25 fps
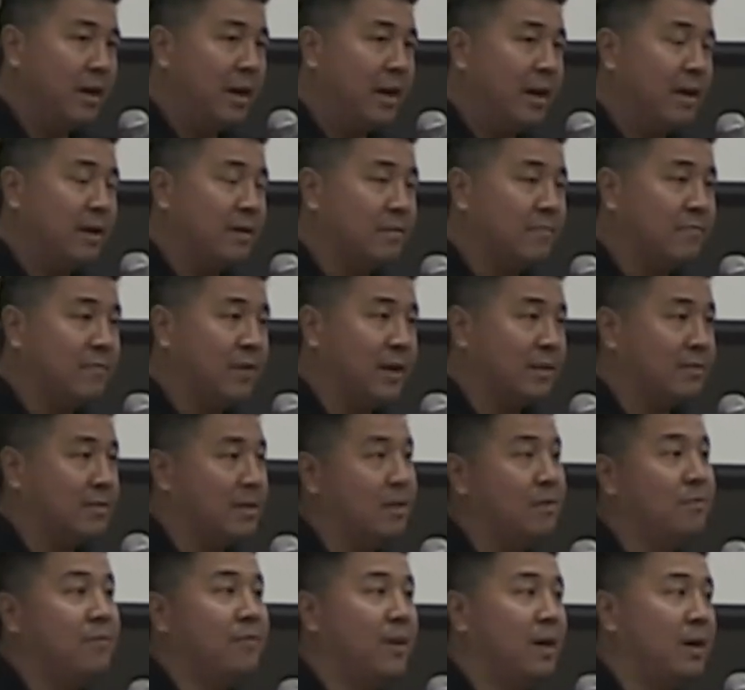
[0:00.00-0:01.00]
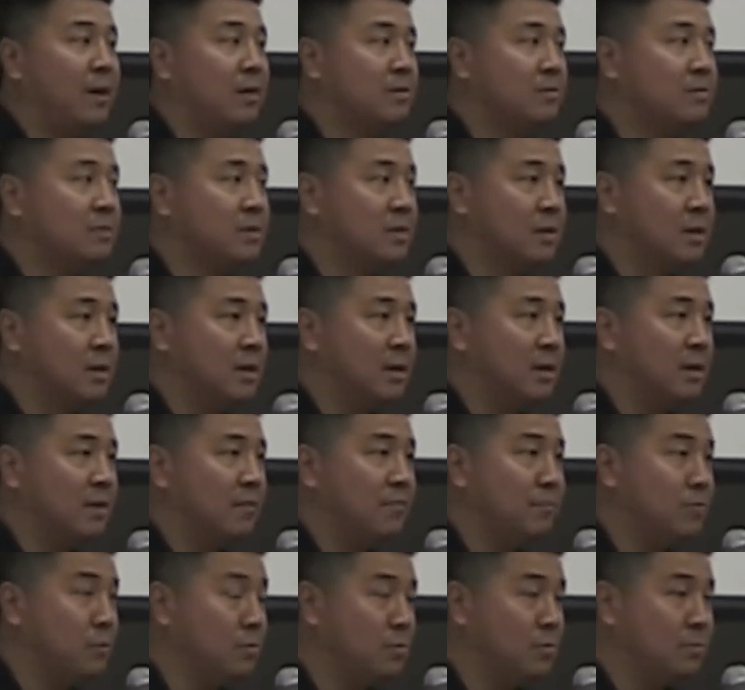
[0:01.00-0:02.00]
and in fact, they have found uh,
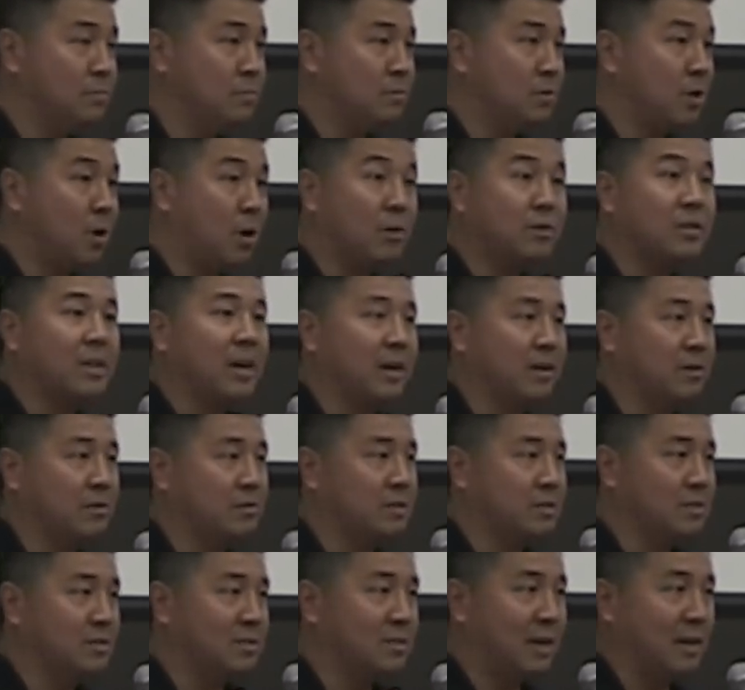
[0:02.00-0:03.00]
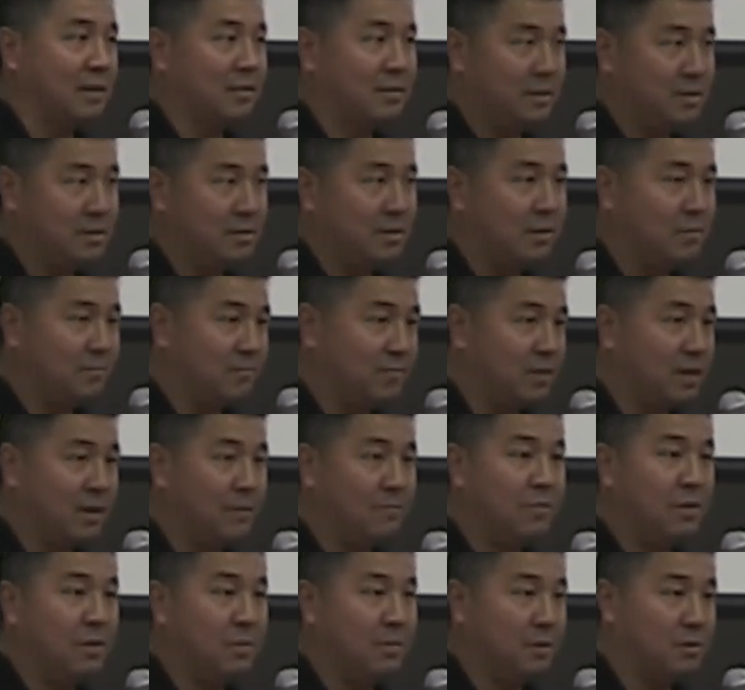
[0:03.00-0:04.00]
full car tires inside, inside
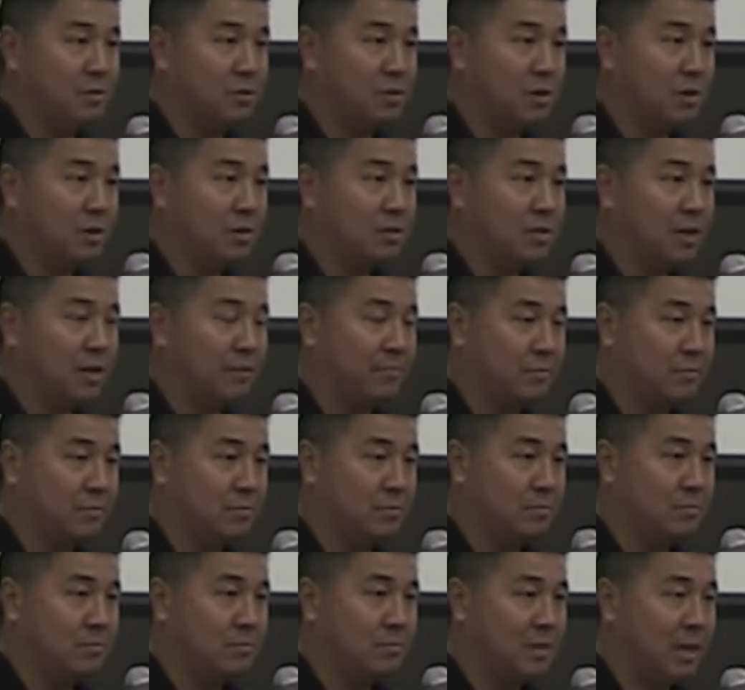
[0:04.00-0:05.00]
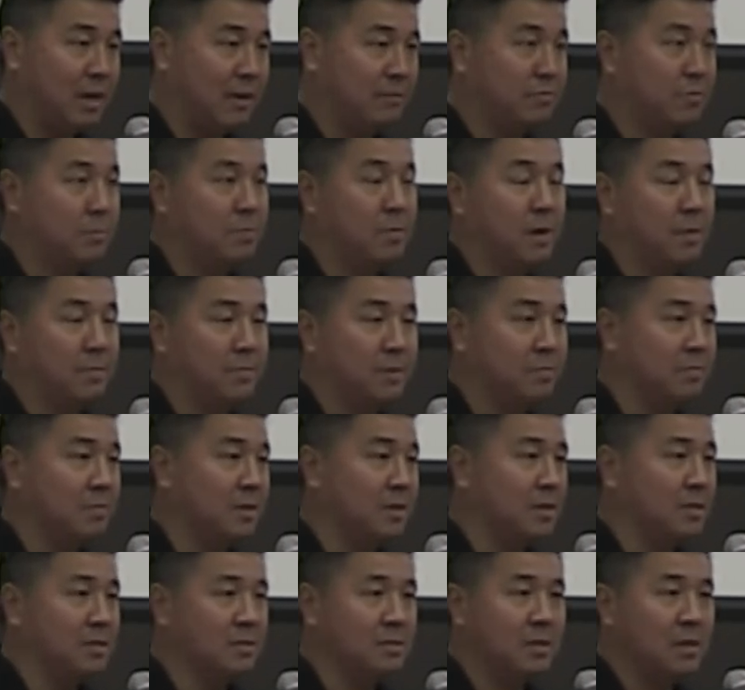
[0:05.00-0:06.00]
female sharks after, after pupping
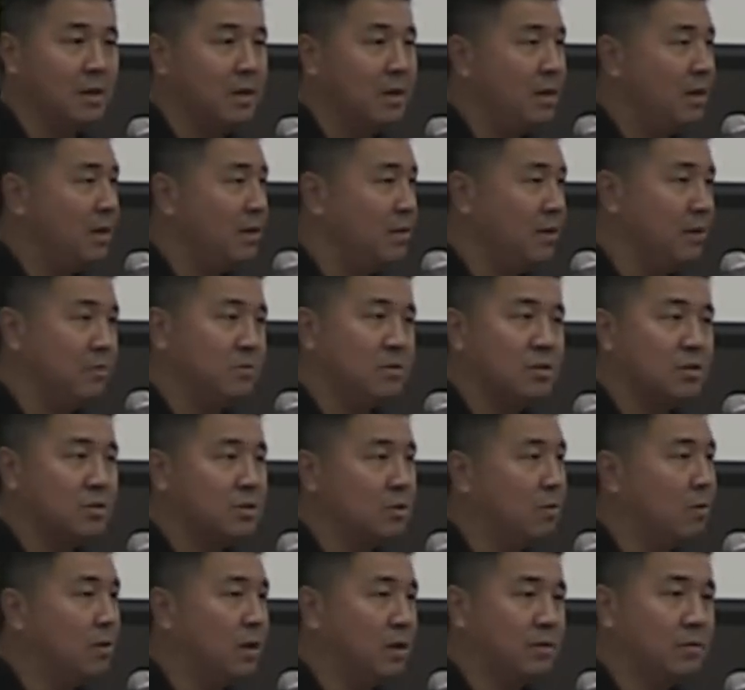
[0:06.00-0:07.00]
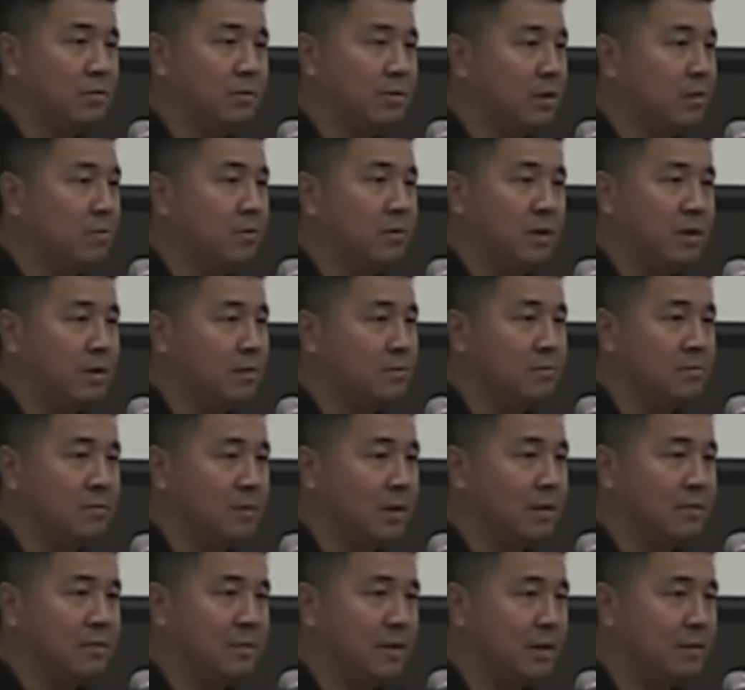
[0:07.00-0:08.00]
because they're just so hungry, they'll eat.
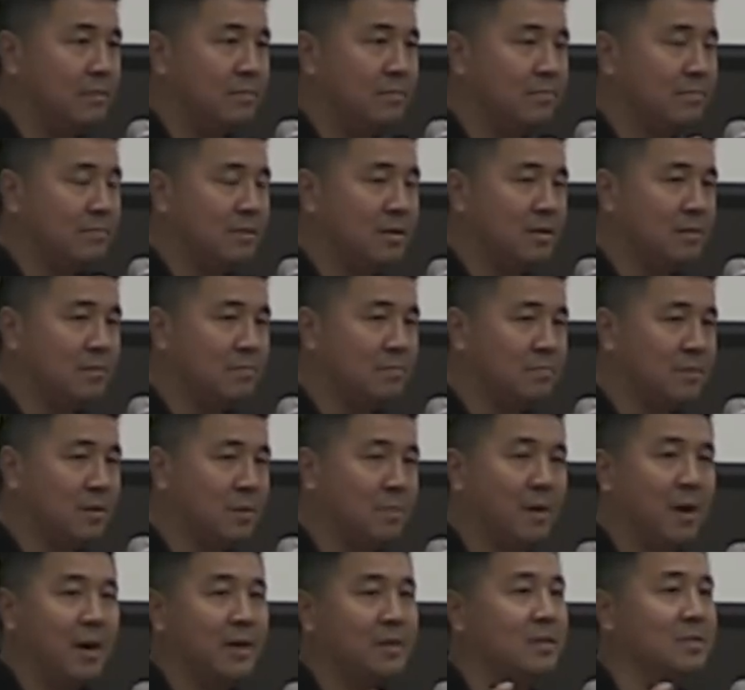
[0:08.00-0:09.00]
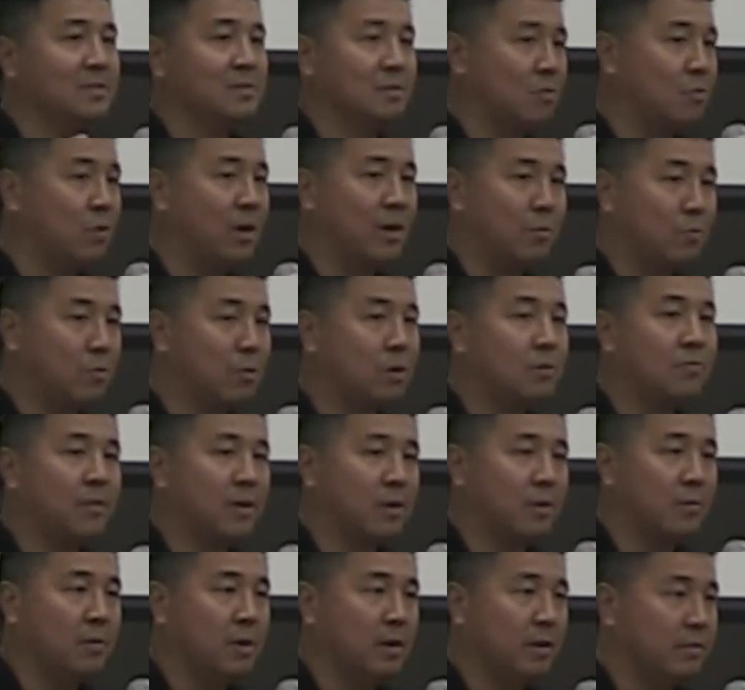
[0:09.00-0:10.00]
They, they, their, their mind doesn't quite work very
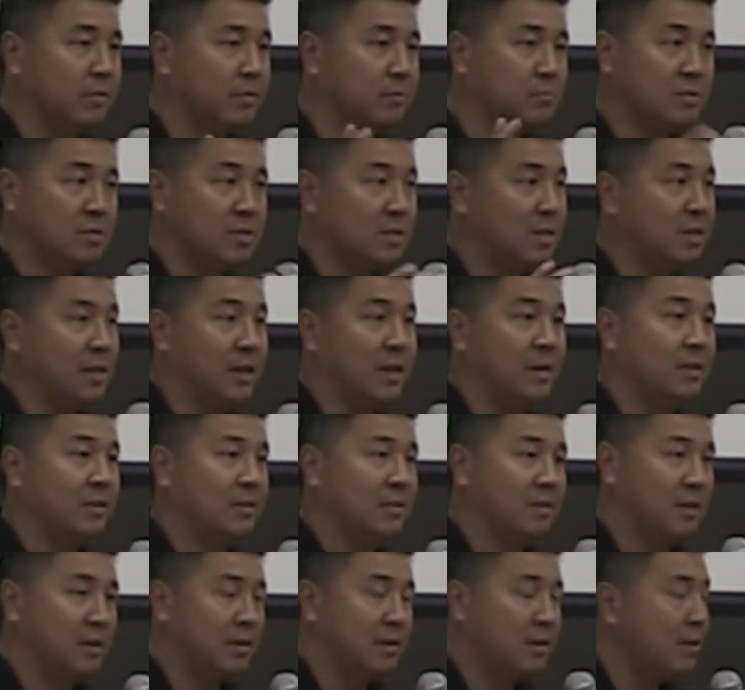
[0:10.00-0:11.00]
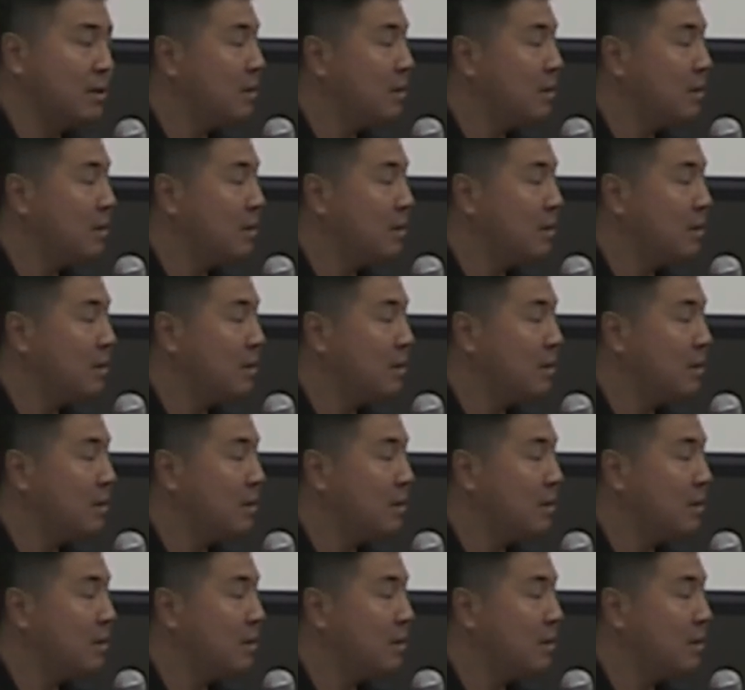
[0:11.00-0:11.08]
well, they'll just eat anything.